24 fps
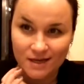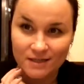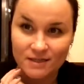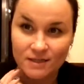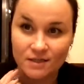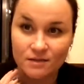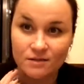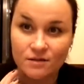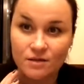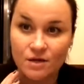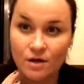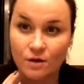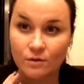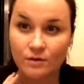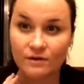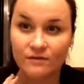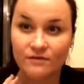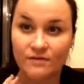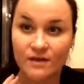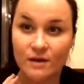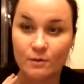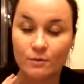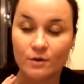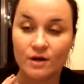I didn't know
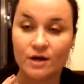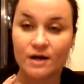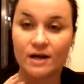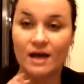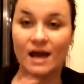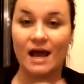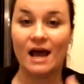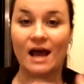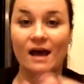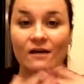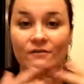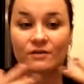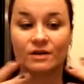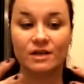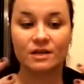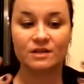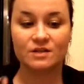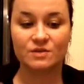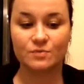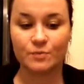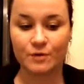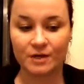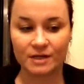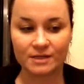if they were going to have any
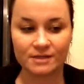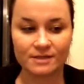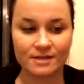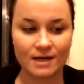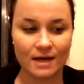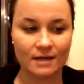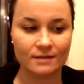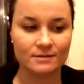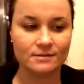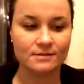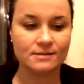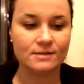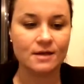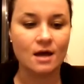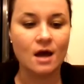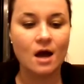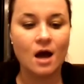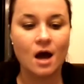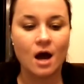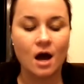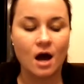spring scents.